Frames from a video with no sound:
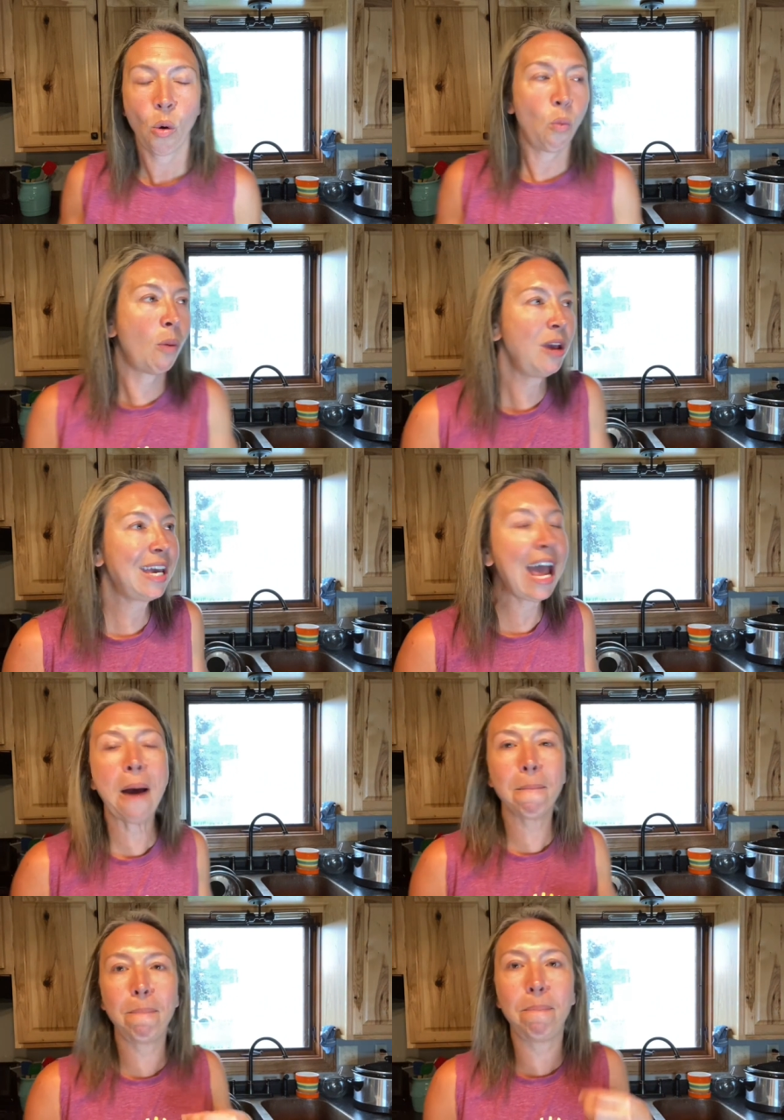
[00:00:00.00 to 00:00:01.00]
when we
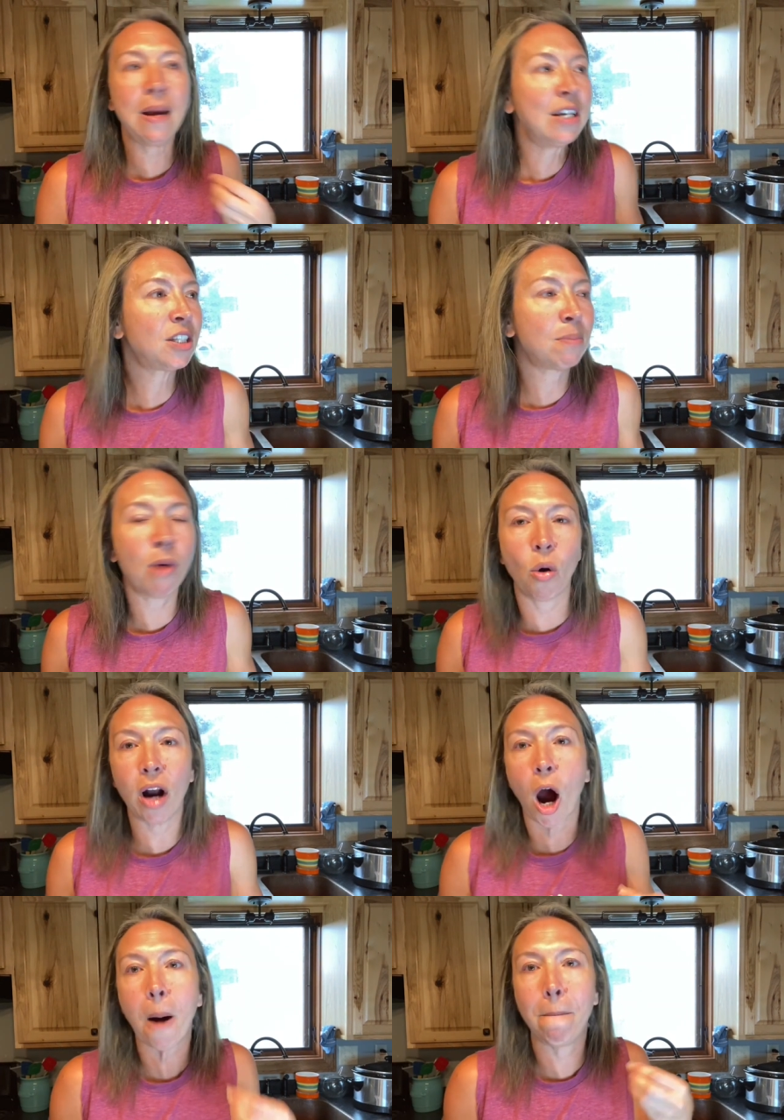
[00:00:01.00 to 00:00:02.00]
can't beast mode
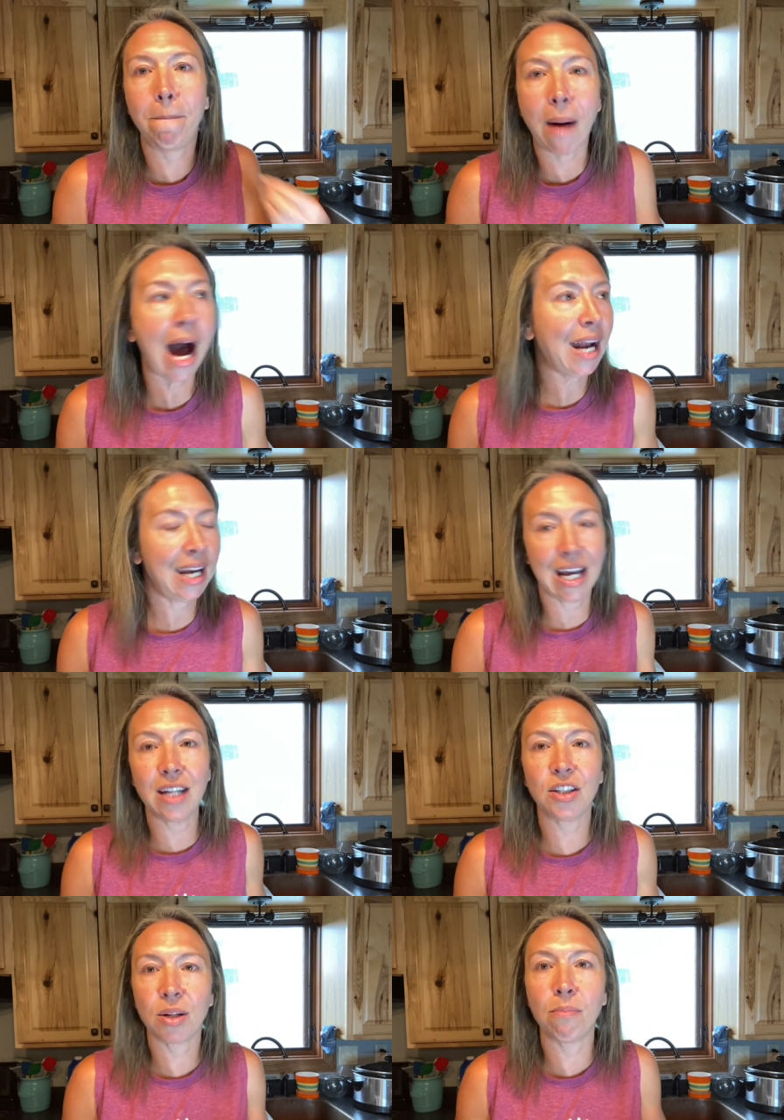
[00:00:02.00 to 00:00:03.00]
our body
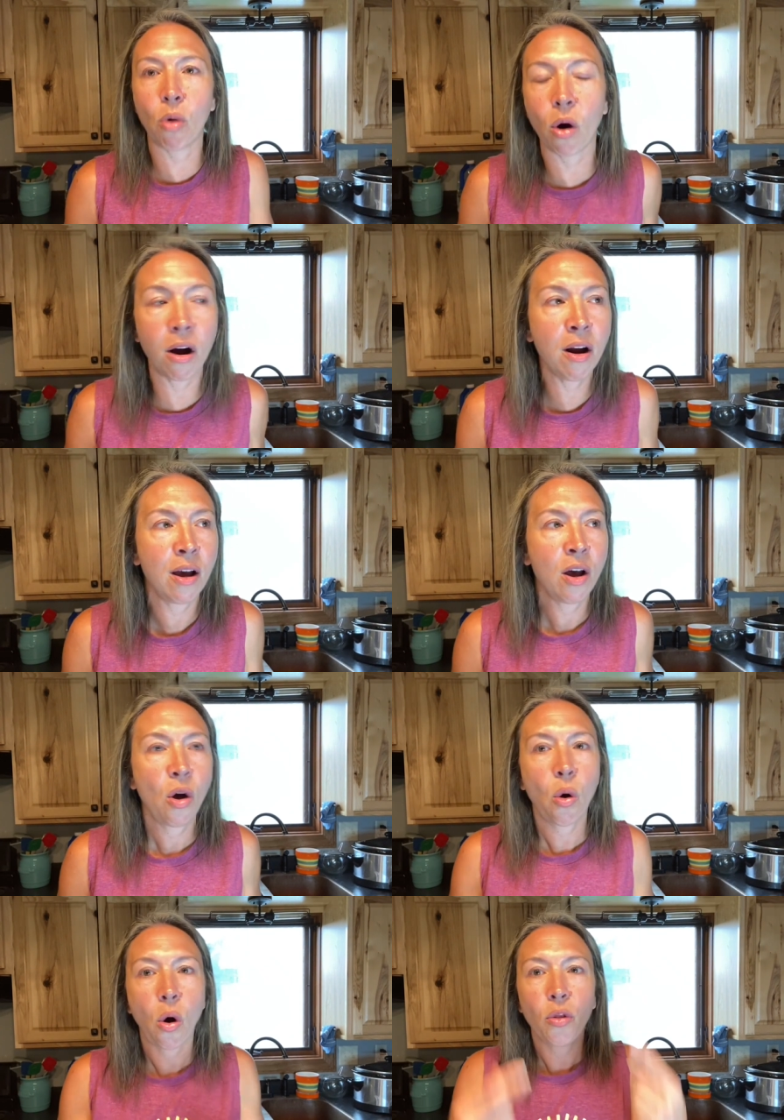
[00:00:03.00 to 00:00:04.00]
into more,
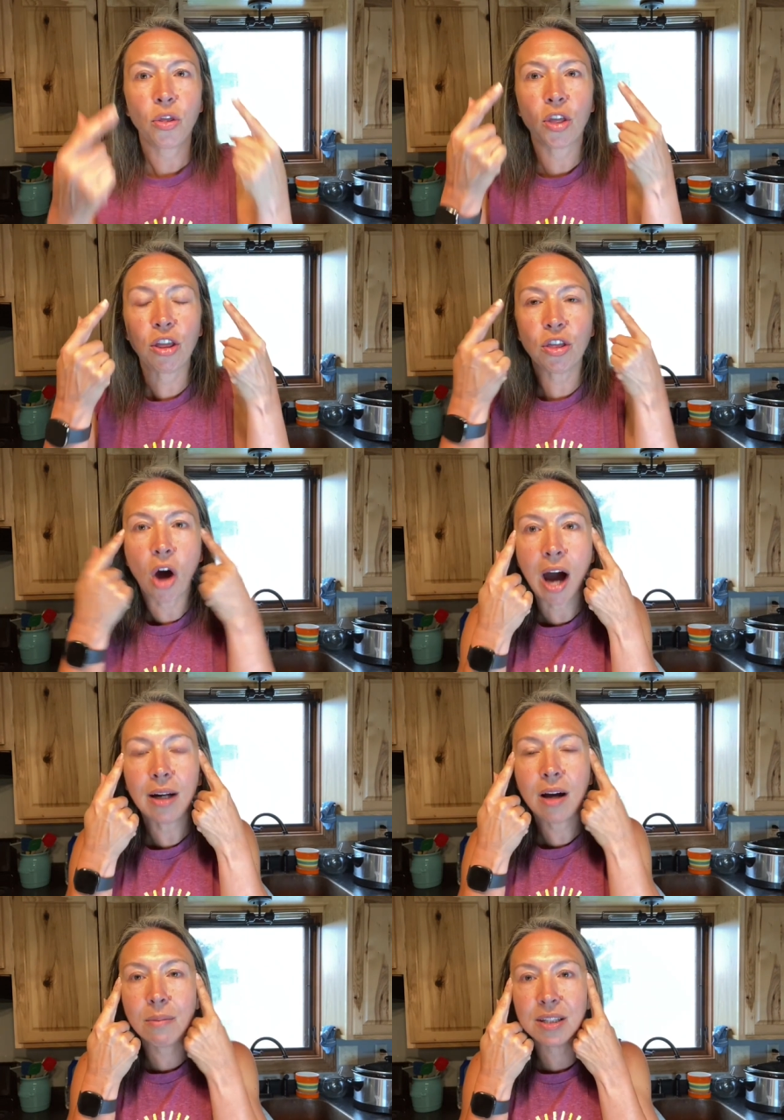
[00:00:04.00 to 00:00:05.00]
the
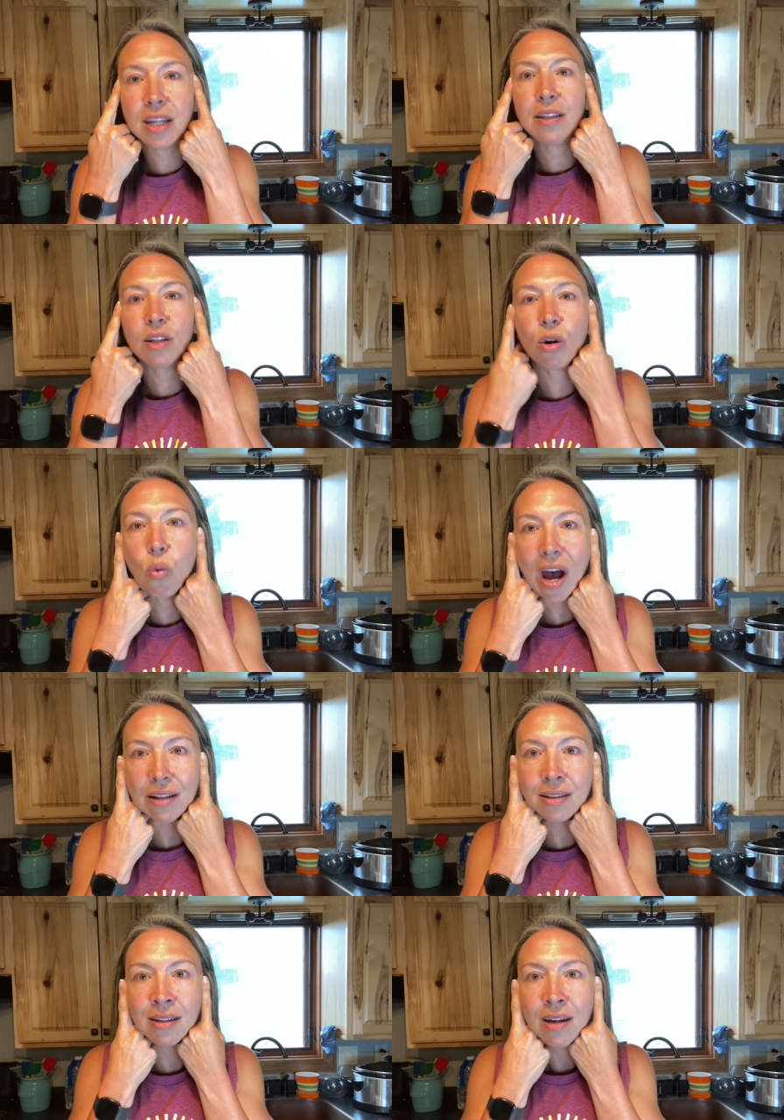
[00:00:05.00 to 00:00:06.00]
thought comes in to
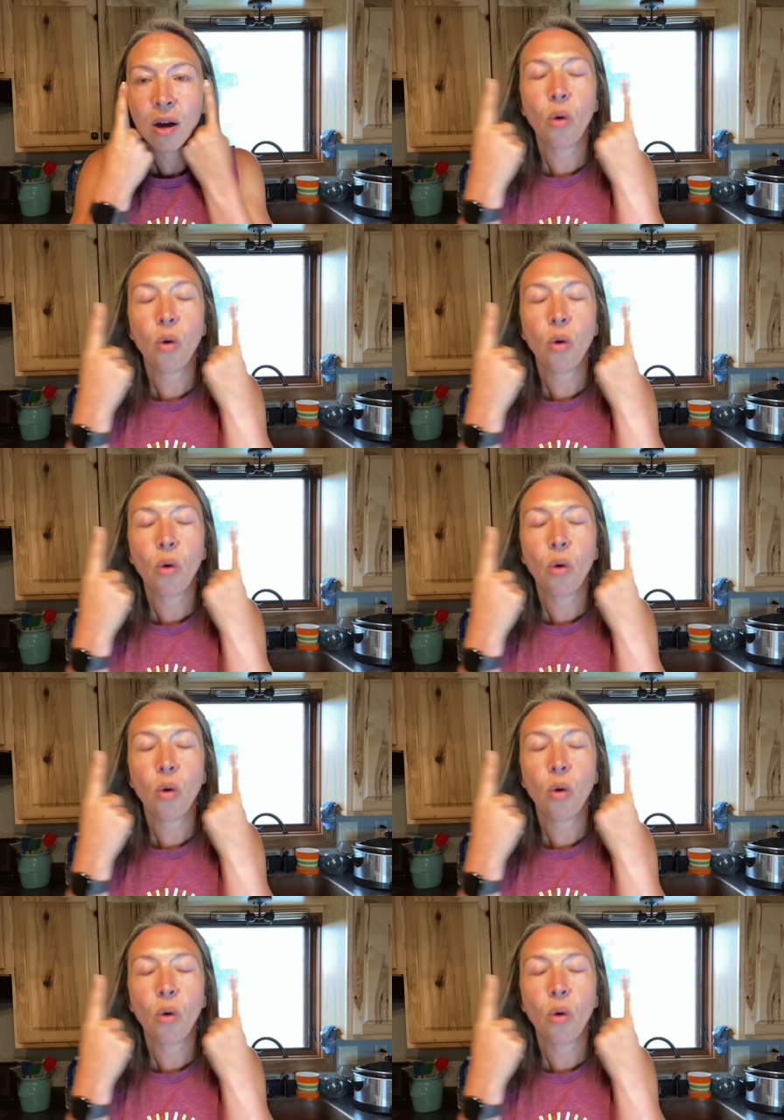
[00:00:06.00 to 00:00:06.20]
quit.